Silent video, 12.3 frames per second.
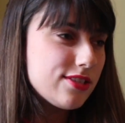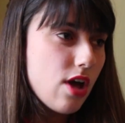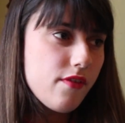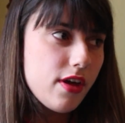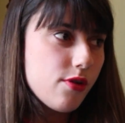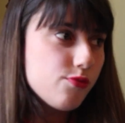
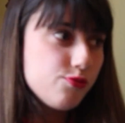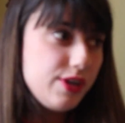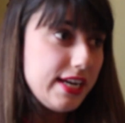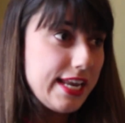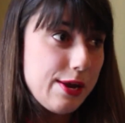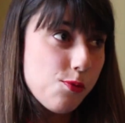cover
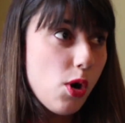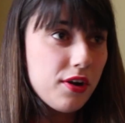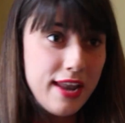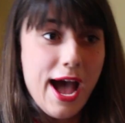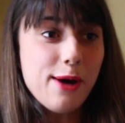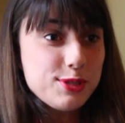really
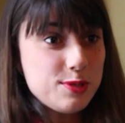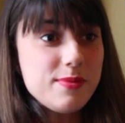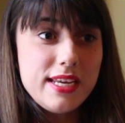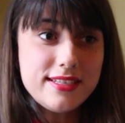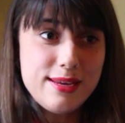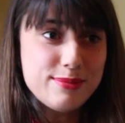what now to
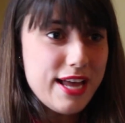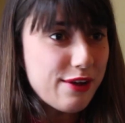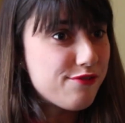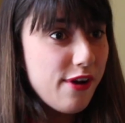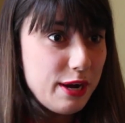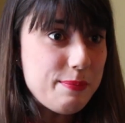me seems
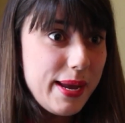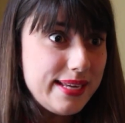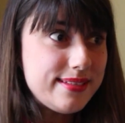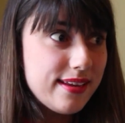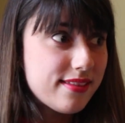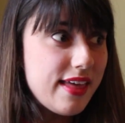like very
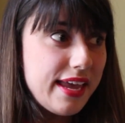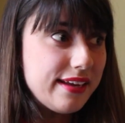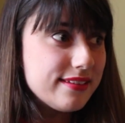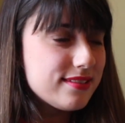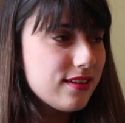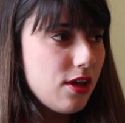basic
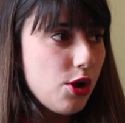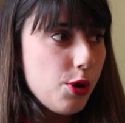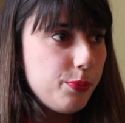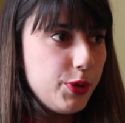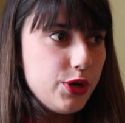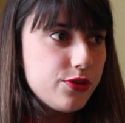things,
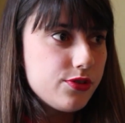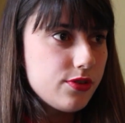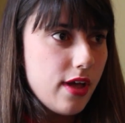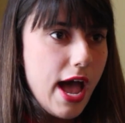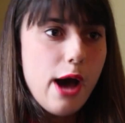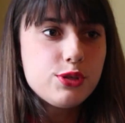but
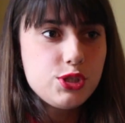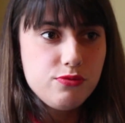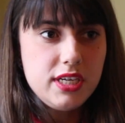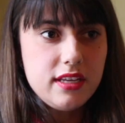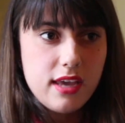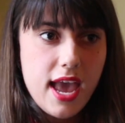how
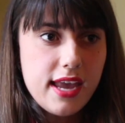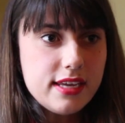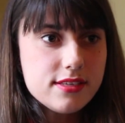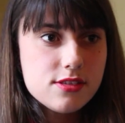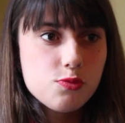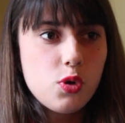to read a
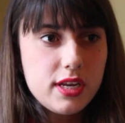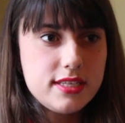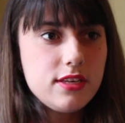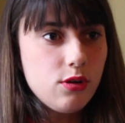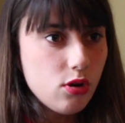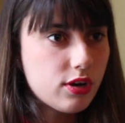case. What is it you're